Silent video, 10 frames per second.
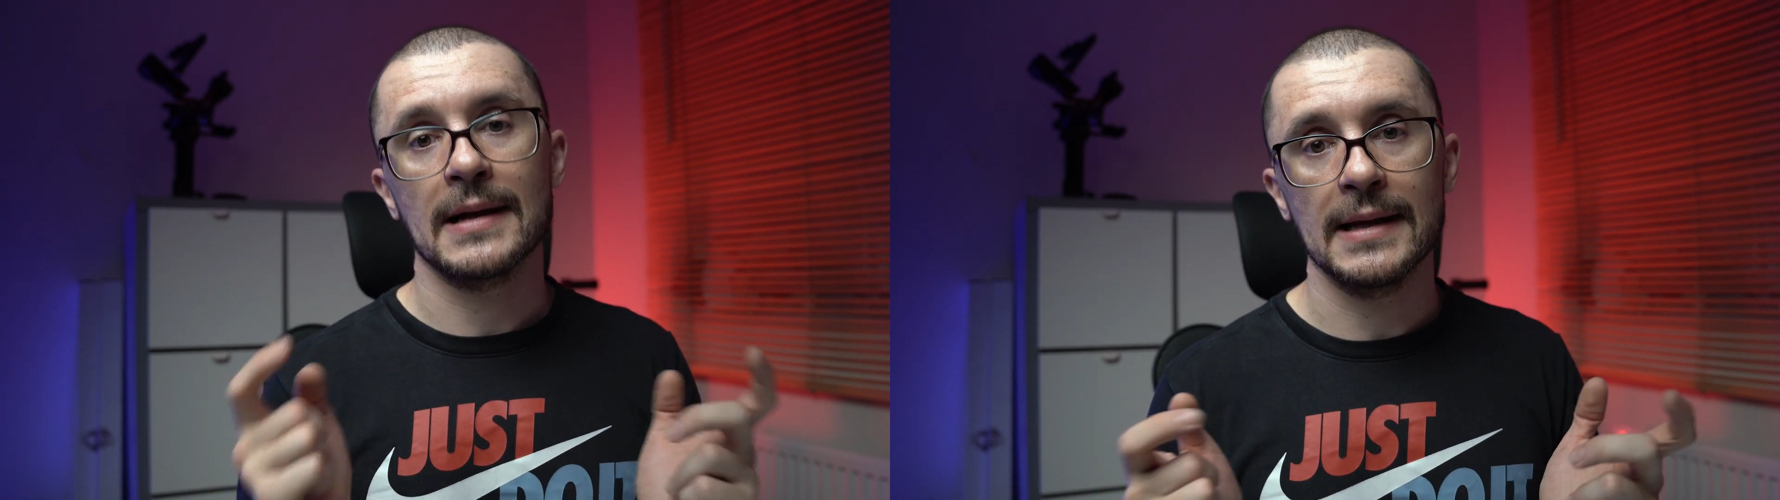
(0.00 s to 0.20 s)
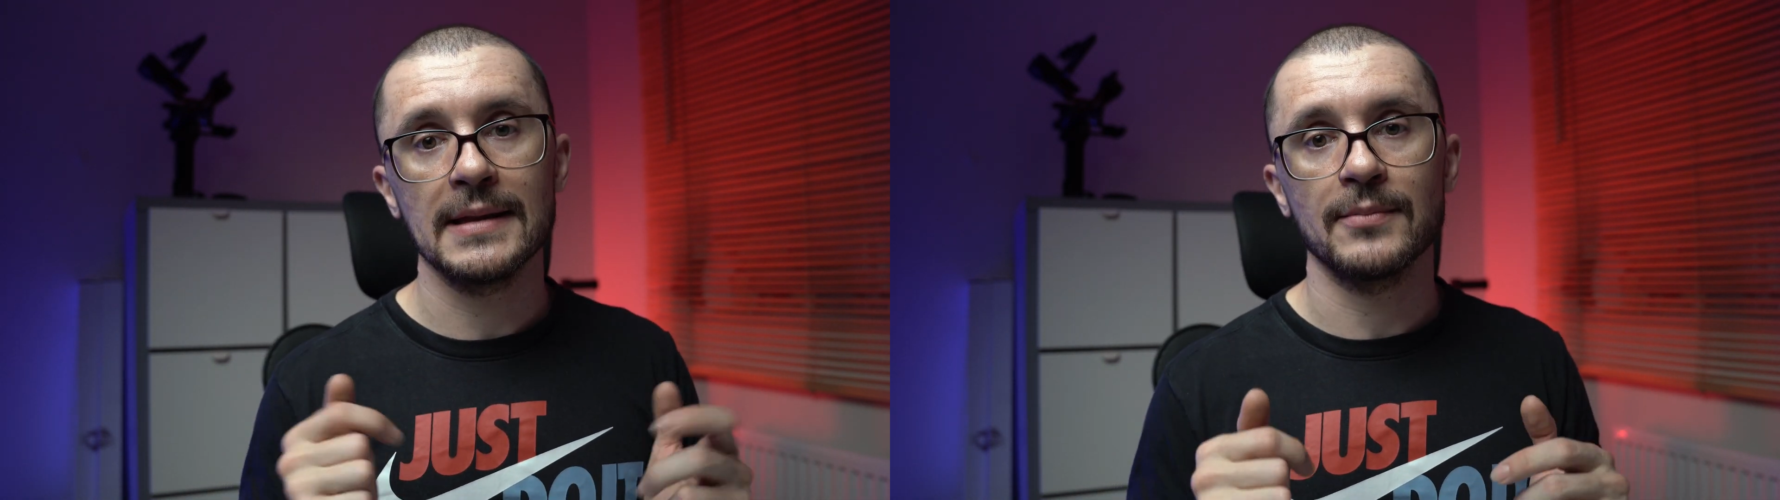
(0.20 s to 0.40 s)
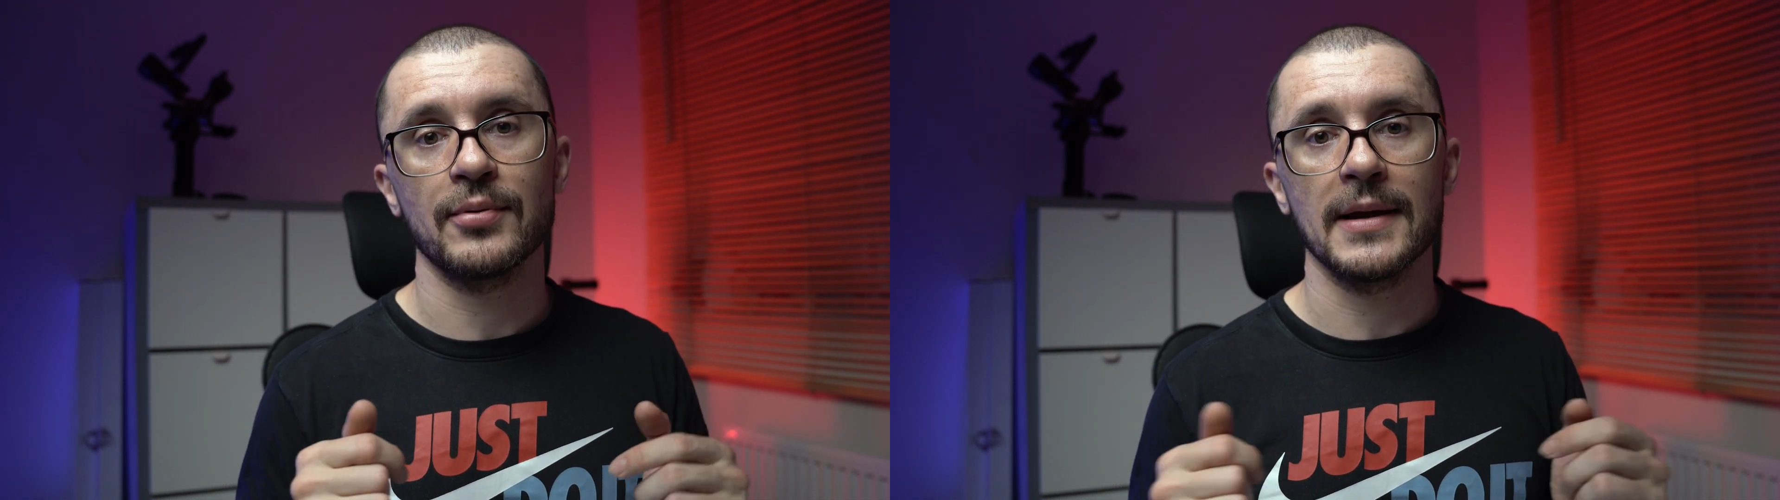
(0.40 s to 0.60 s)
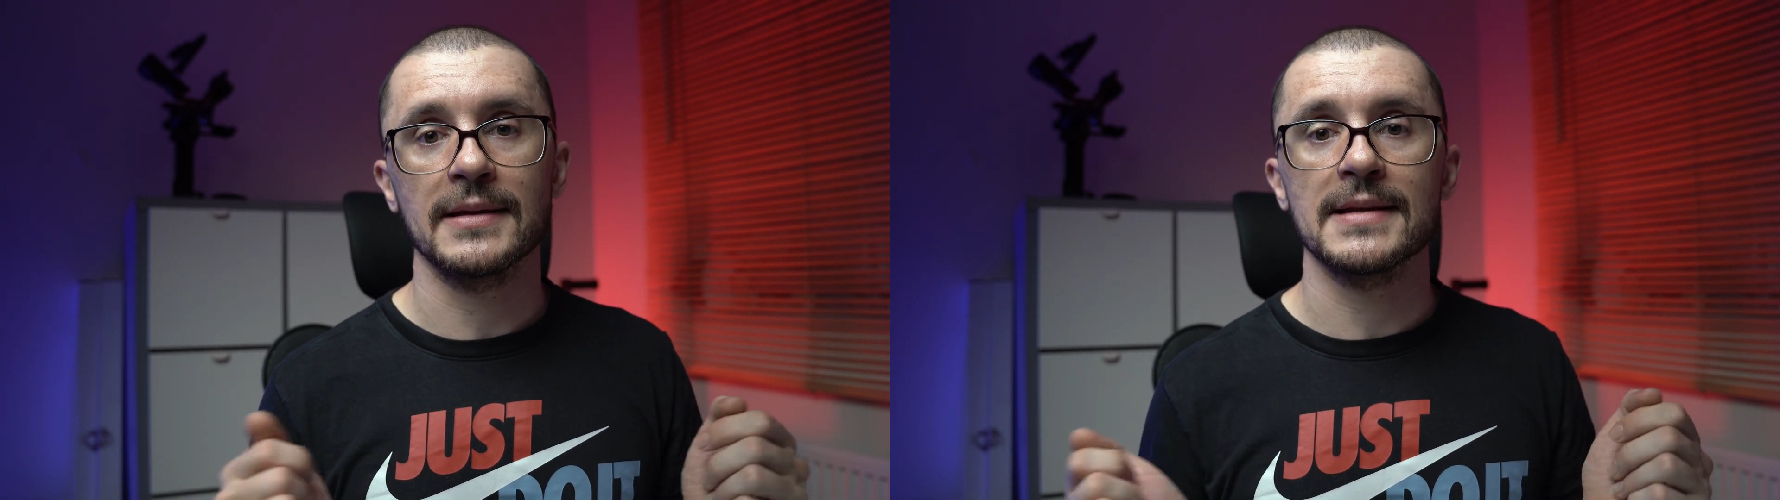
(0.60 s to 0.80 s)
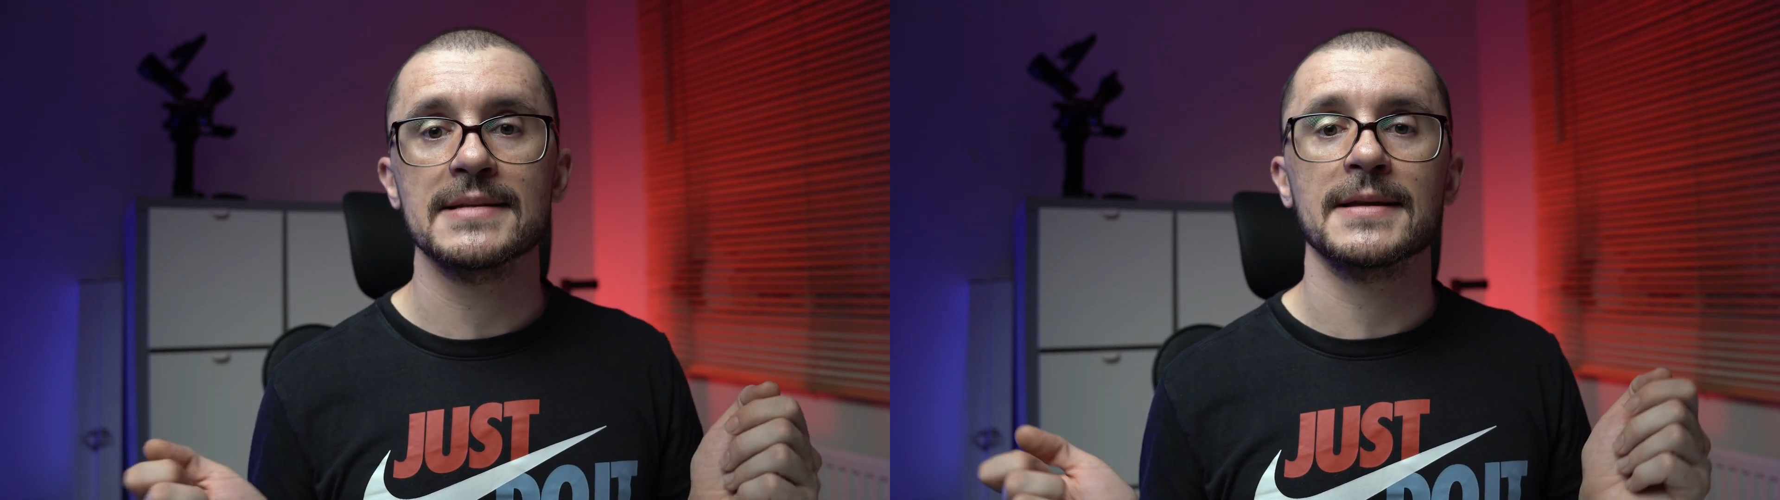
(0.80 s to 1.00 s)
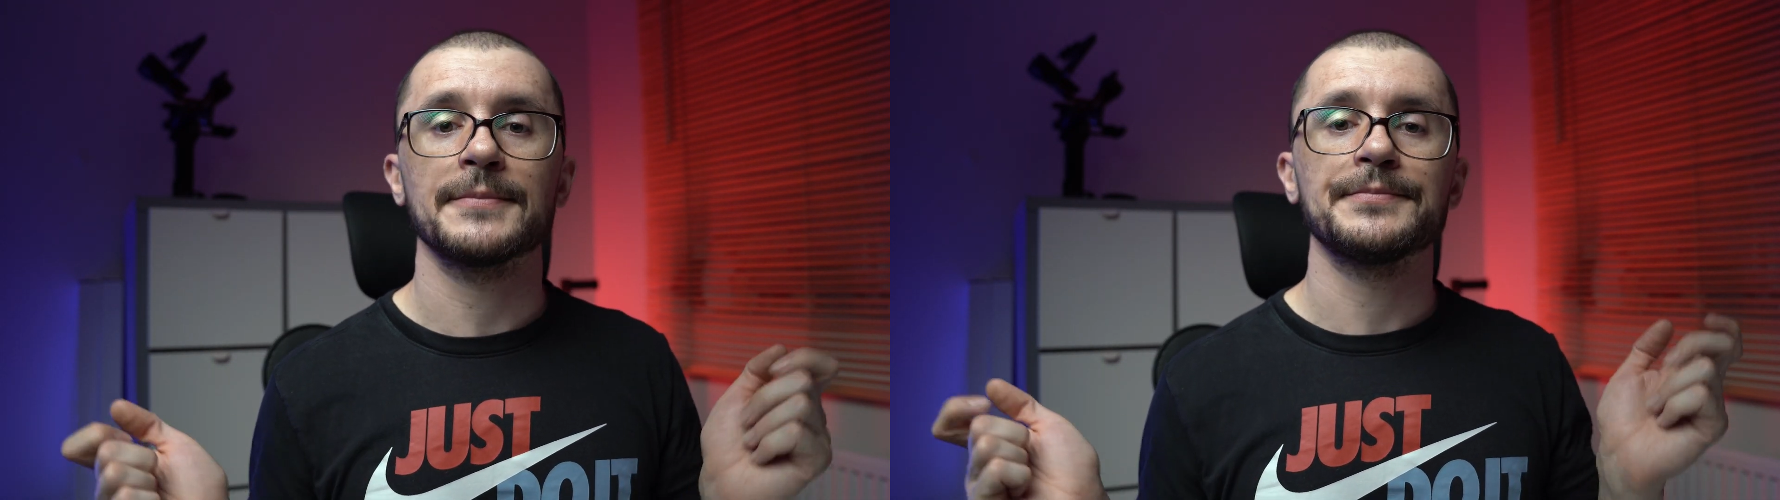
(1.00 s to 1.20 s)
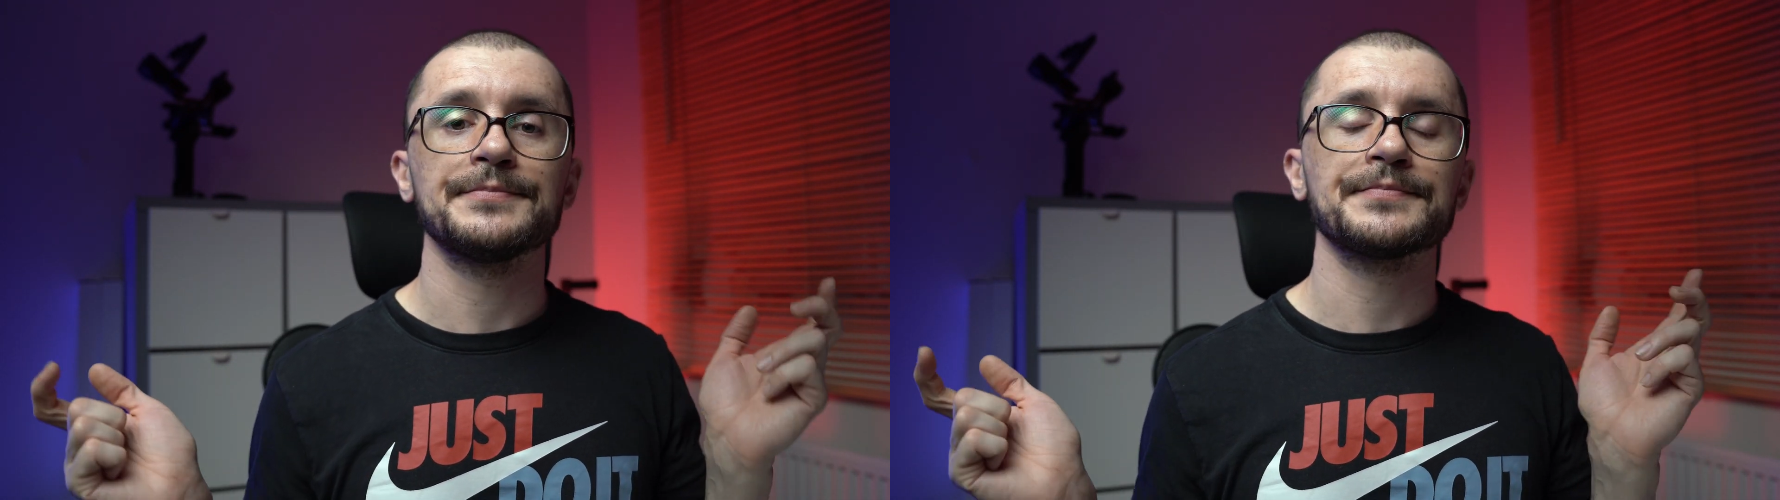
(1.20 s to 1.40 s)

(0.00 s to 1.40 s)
cleaned the brake disc,